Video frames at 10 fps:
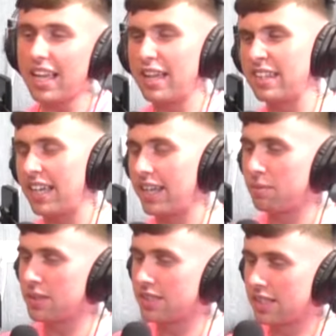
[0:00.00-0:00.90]
and then
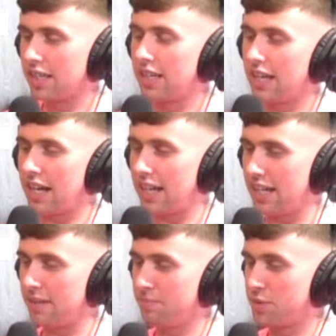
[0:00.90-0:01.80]
it was
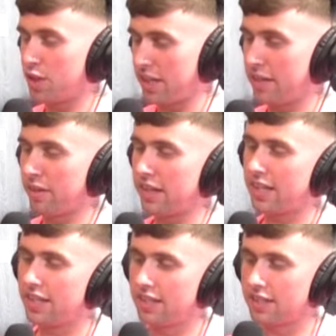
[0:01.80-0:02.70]
um, Johnny
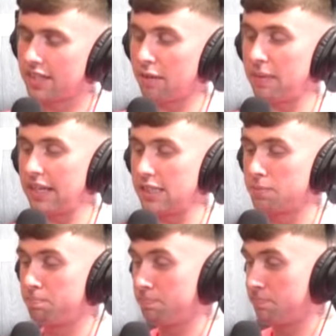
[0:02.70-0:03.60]
Rainey, give me
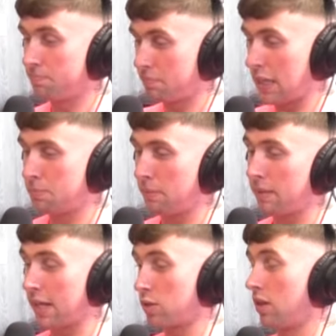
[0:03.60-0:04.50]
his his pit
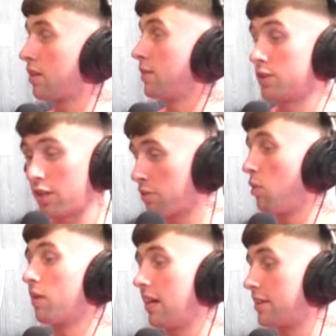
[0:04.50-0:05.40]
bike. He's going, look, there's nothing
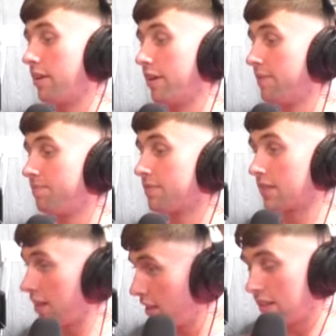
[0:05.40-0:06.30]
wrong with that there.
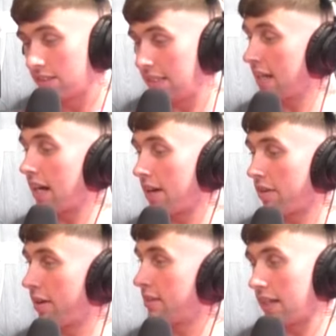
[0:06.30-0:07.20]
Take that
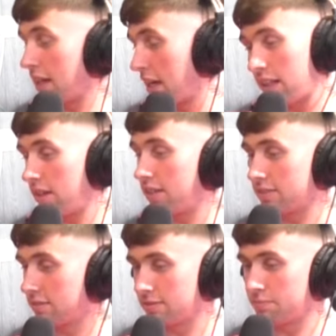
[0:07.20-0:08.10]
all right. It, will
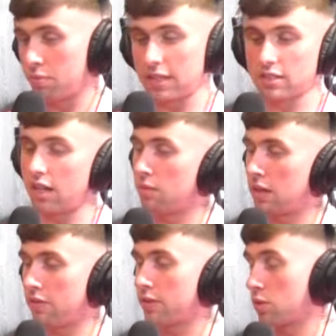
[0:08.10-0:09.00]
not break down or
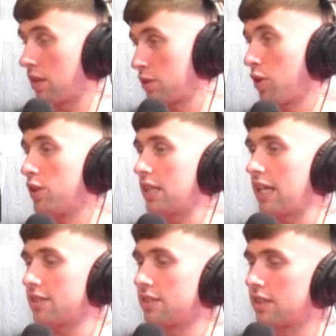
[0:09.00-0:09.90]
whatever. So I got two
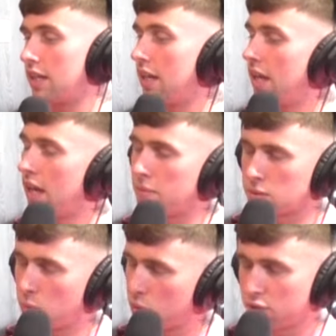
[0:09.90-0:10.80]
sessions, and it
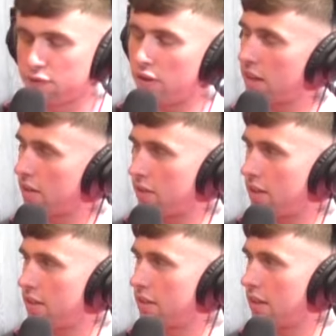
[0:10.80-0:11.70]
was the most fun I ever
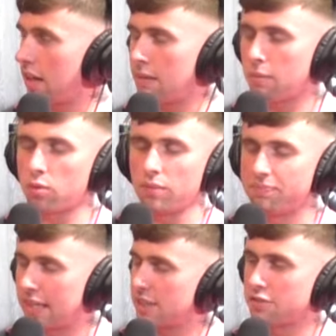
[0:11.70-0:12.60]
had. Yeah. And I remember
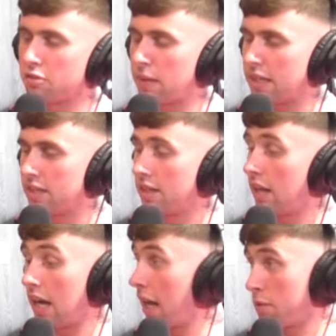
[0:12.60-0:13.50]
going, this is for me.
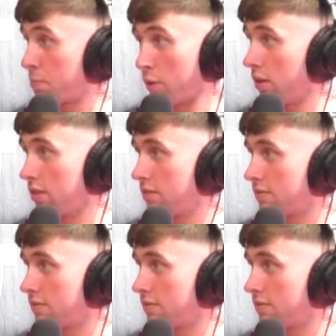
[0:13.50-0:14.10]
And I was brutal.